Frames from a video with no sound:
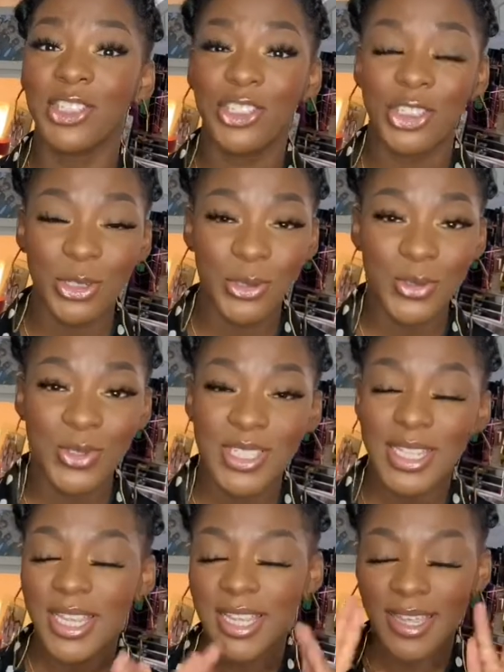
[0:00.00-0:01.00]
shoes.
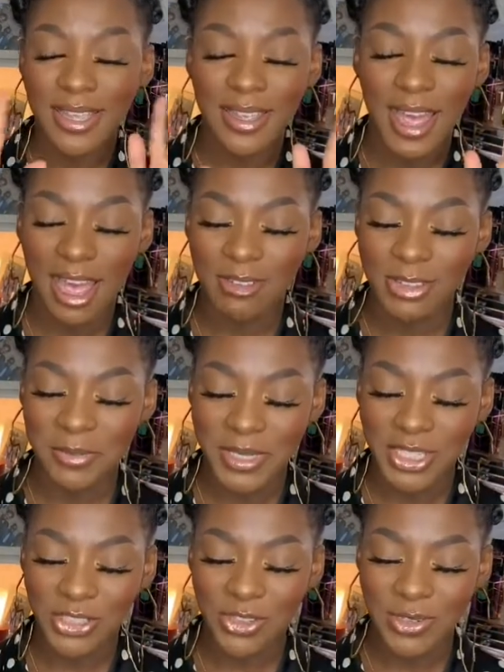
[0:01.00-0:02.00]
I have too
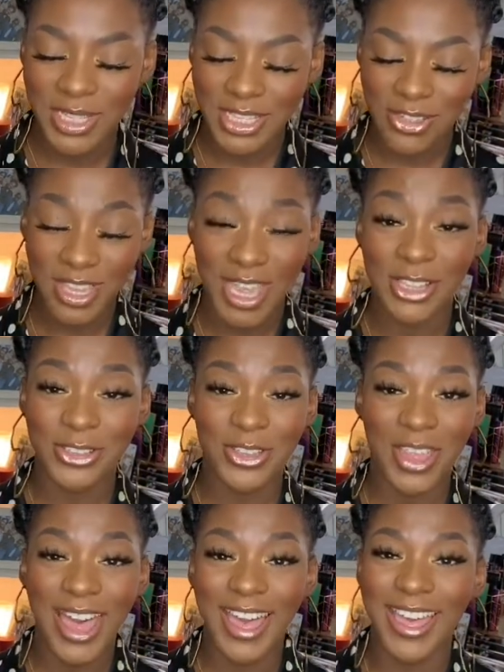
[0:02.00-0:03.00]
many shoes, let's not get into
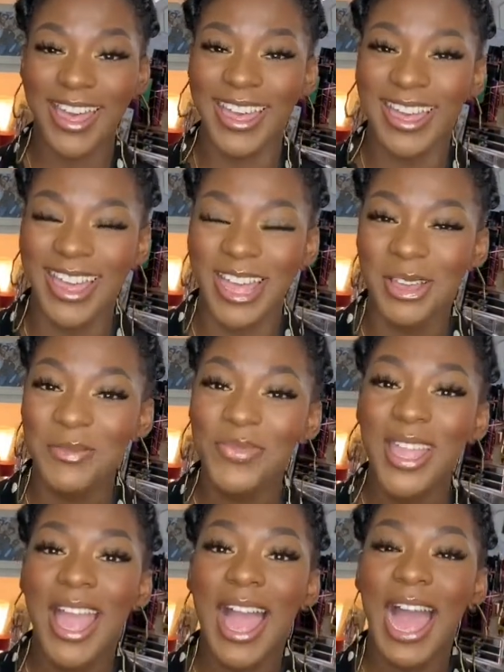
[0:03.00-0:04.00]
that.
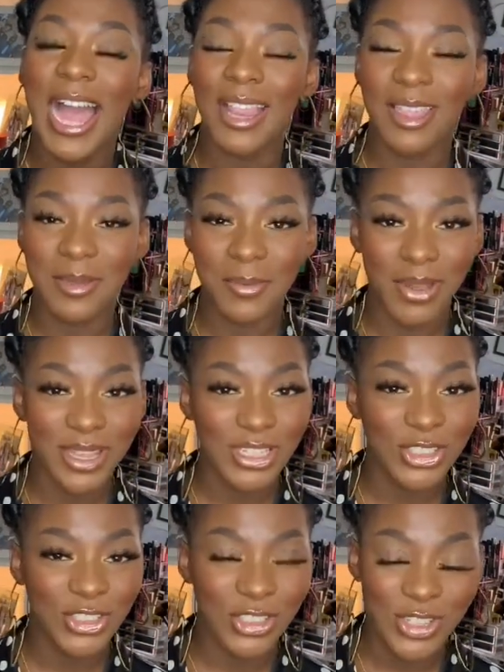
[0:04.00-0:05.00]
I like buying
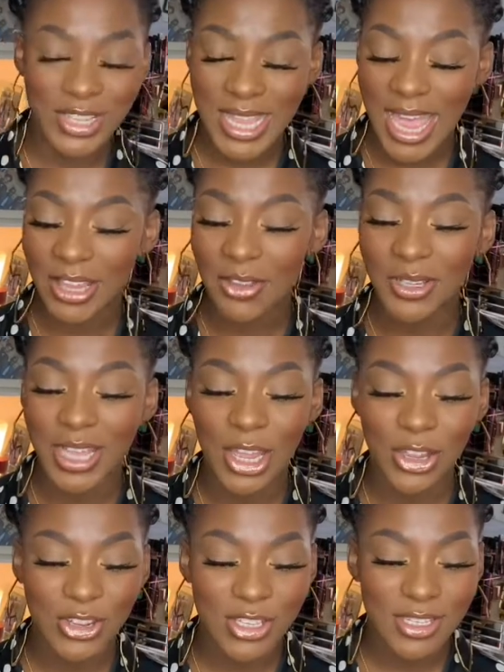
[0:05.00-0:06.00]
shoes and all
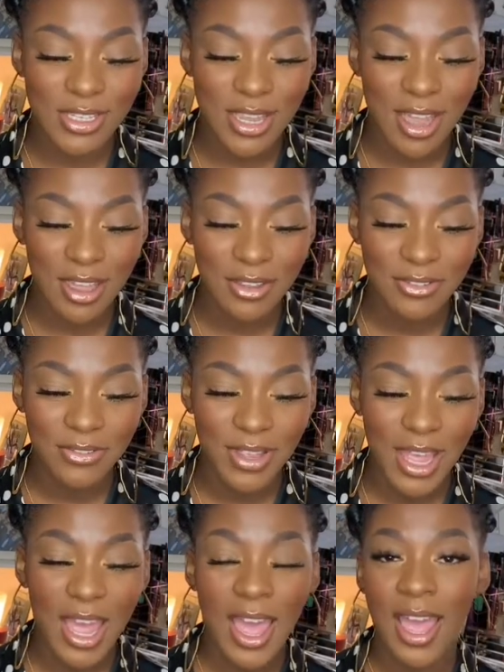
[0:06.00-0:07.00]
that good stuff.
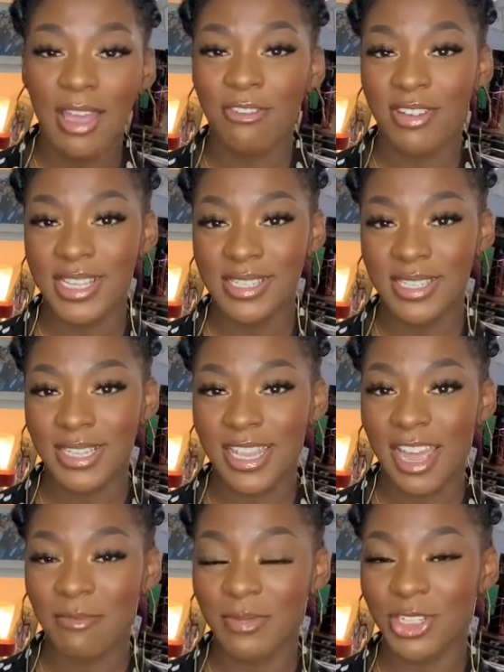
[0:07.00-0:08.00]

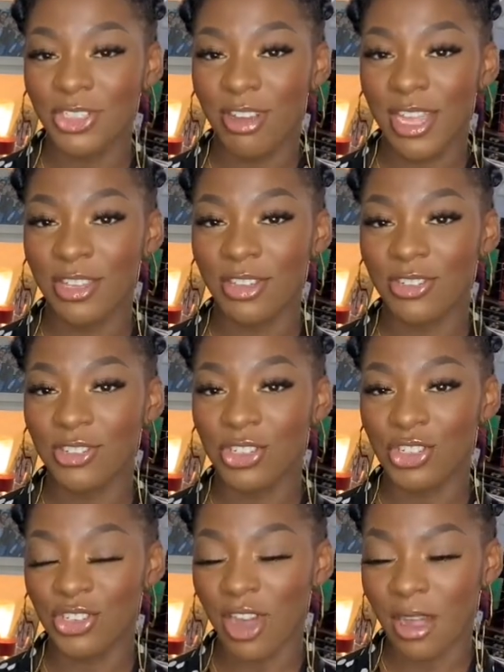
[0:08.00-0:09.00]
Recently I've been trying not to
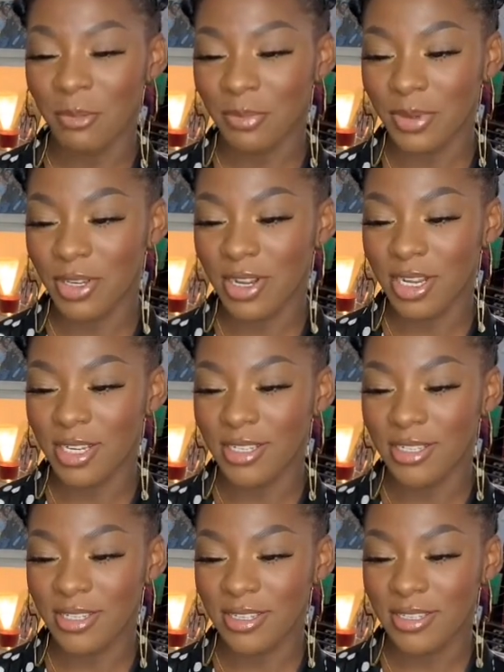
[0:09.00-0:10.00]
shop
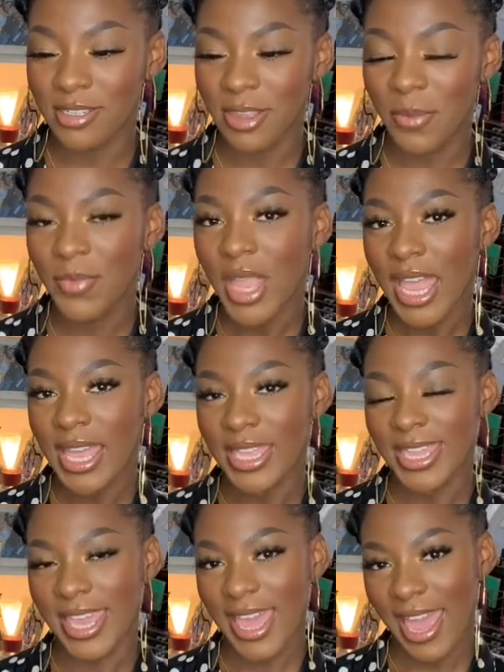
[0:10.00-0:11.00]
because
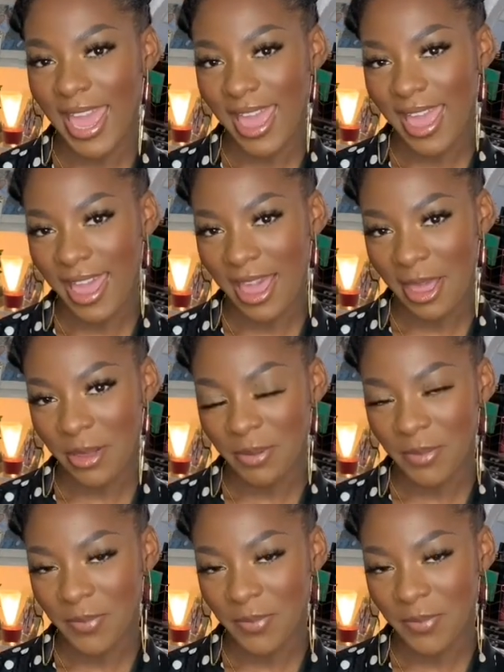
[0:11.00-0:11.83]
yeah,